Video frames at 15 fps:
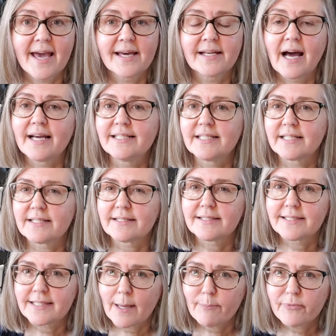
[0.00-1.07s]
And I did a
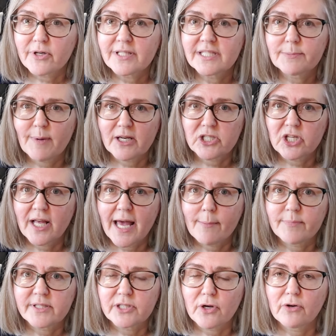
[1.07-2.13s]
separate special
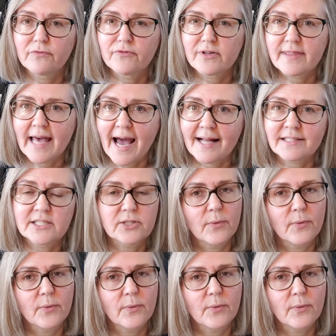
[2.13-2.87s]
episode for that.